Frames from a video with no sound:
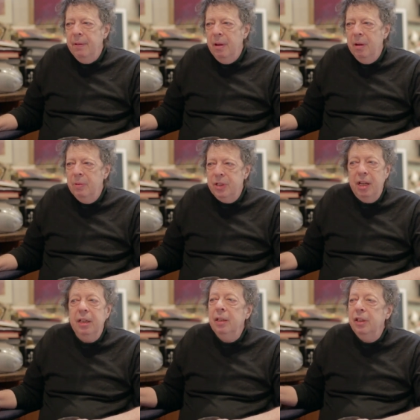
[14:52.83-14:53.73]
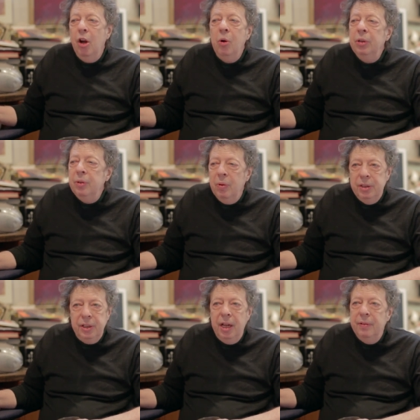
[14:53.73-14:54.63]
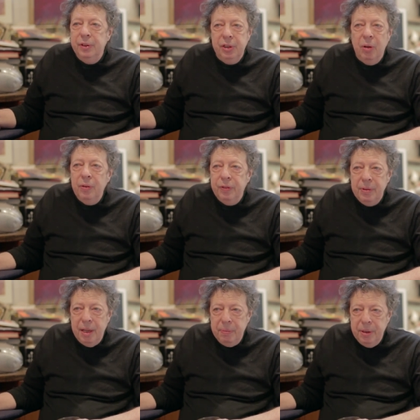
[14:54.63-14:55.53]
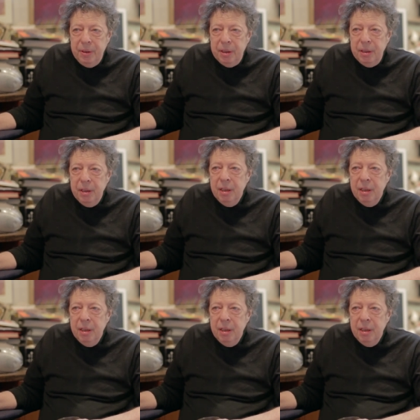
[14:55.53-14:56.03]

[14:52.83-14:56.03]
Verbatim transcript: uh, which I think are the only ones I ever sold from that period.